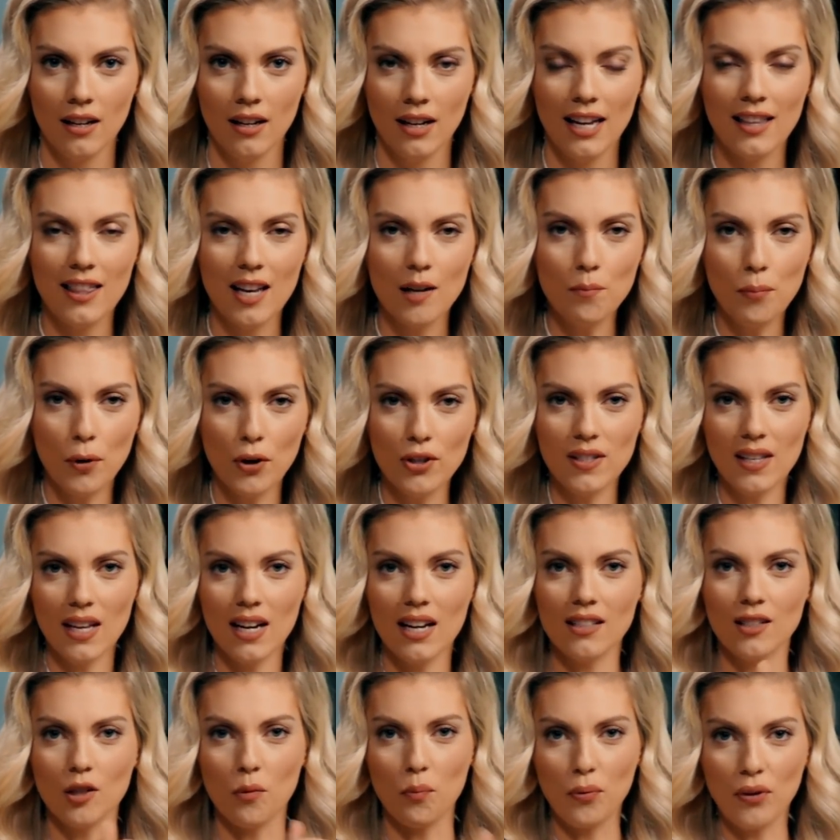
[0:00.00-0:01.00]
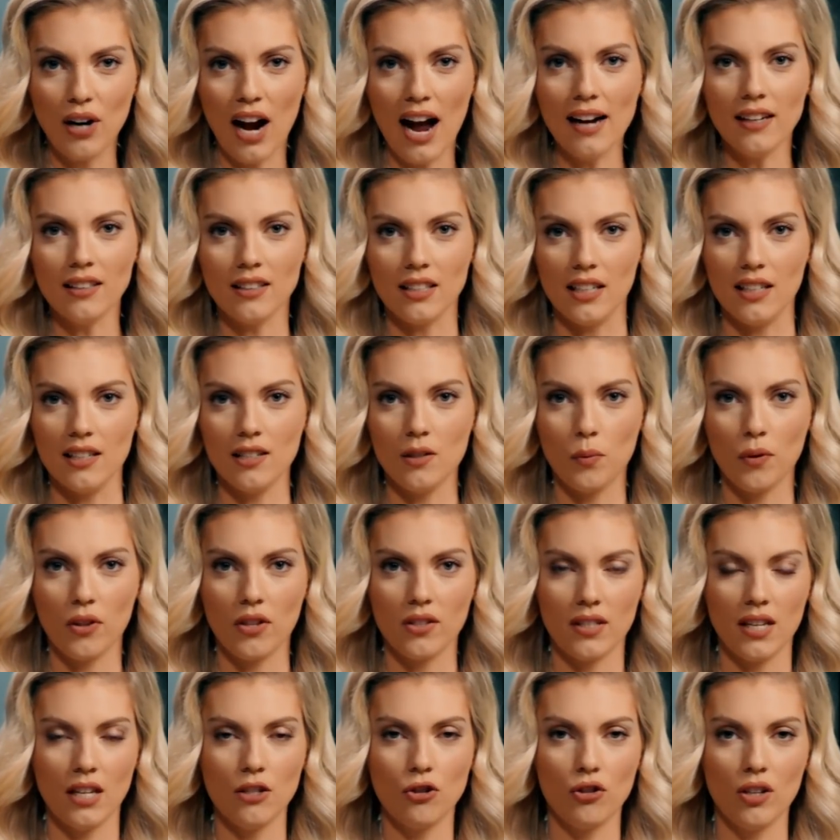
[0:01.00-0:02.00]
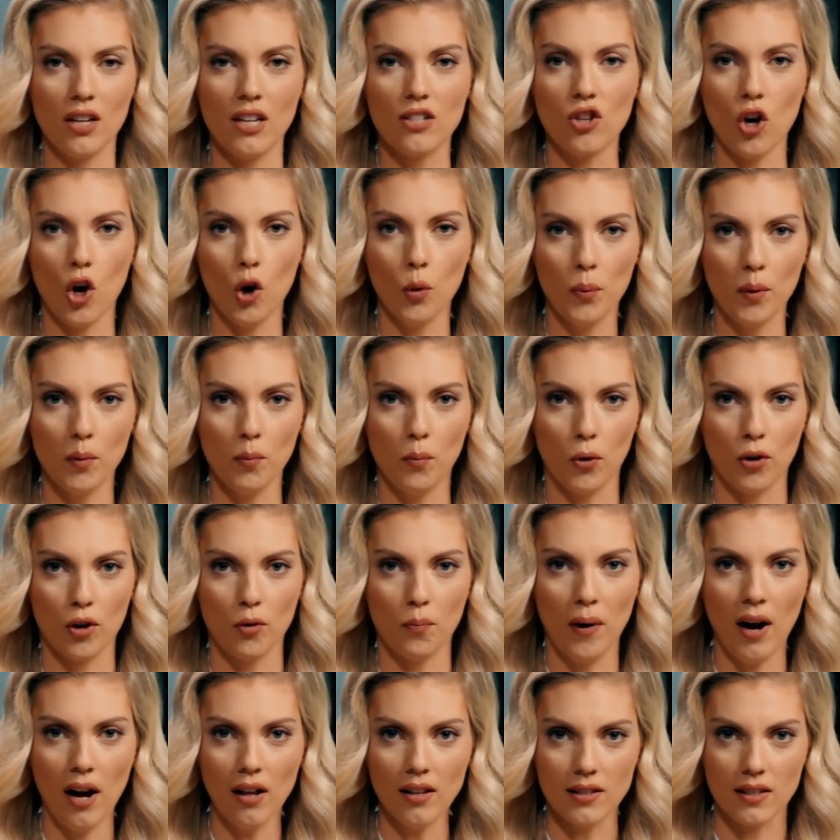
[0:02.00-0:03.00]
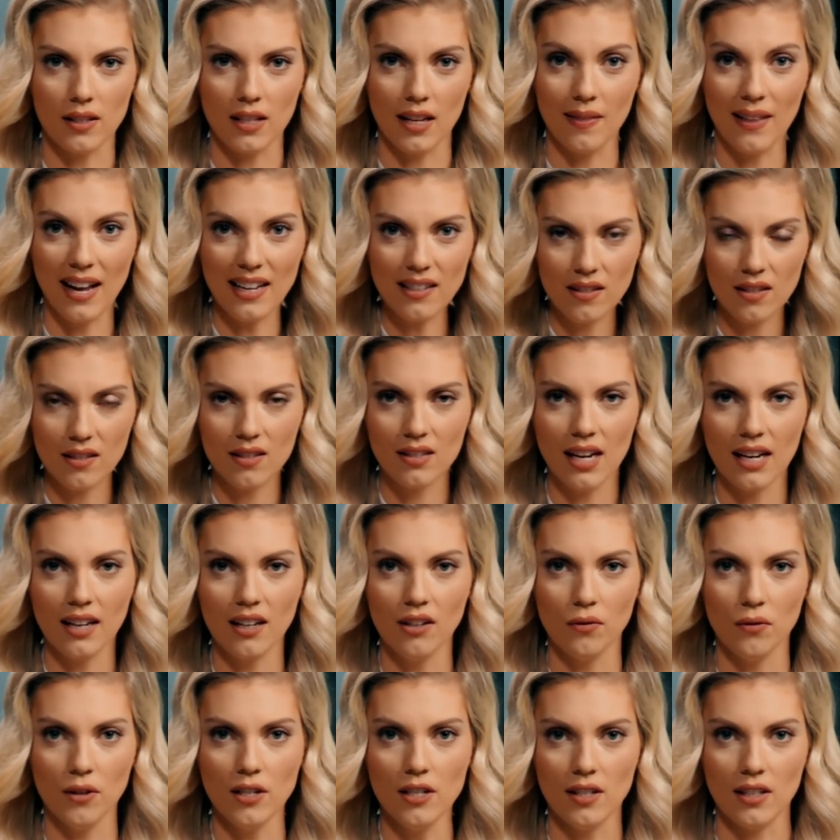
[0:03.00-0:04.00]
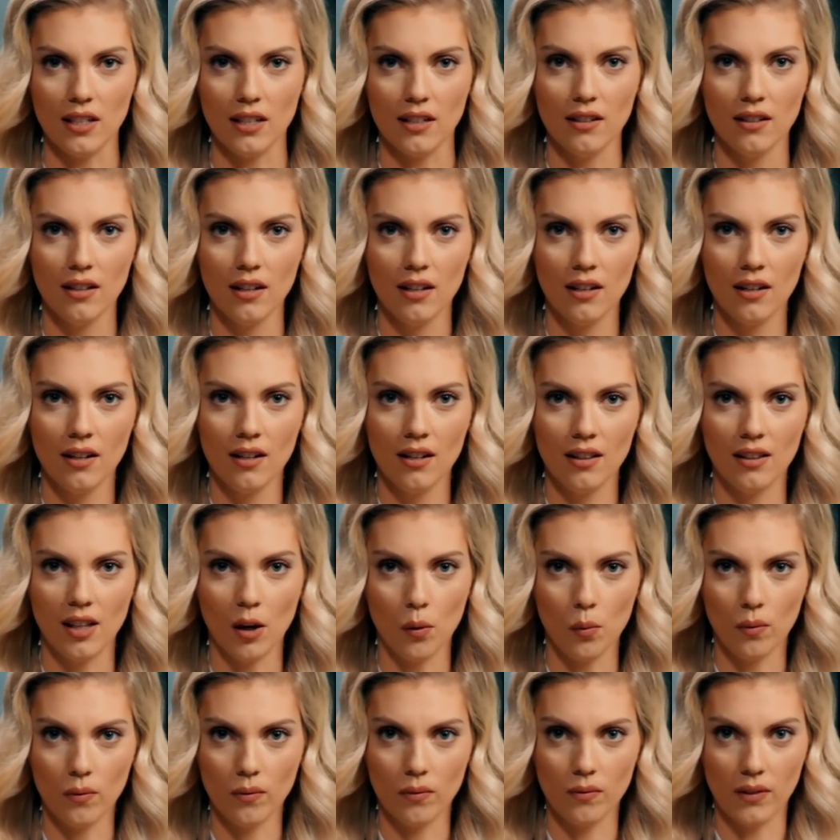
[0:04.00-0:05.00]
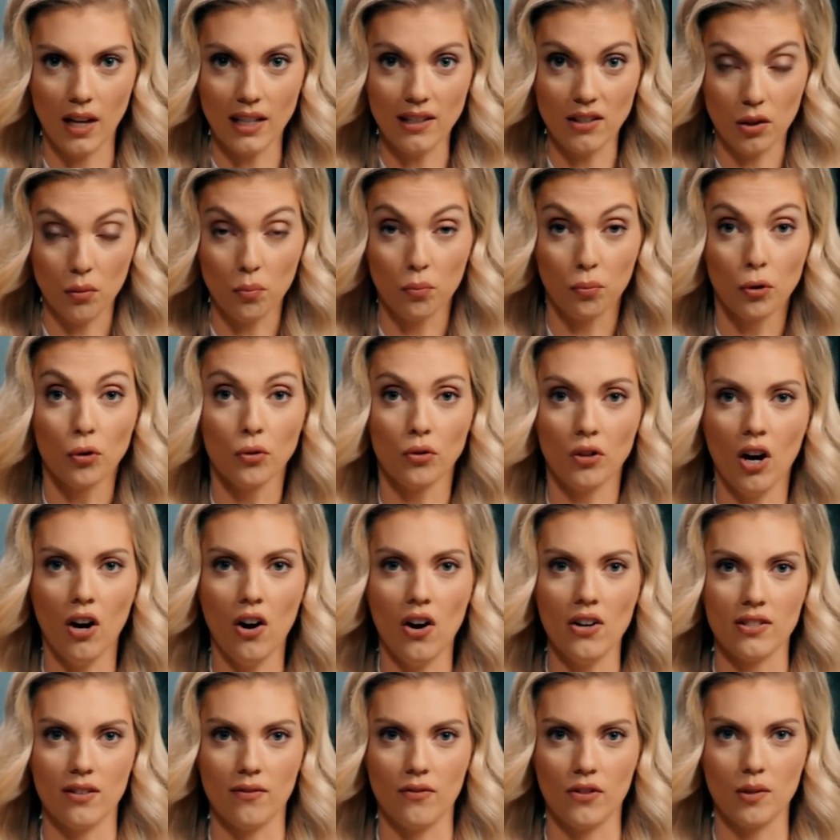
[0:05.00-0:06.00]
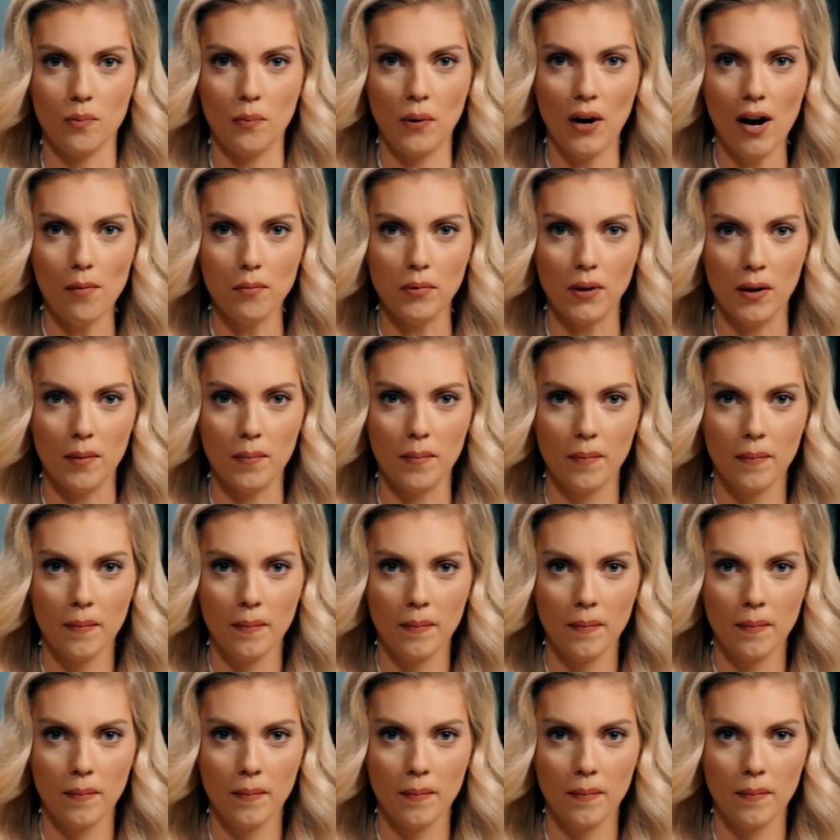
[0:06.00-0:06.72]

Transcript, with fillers: He then puts that into practice with essentially his open border policy. And that's the second reason that that's the root cause of this problem.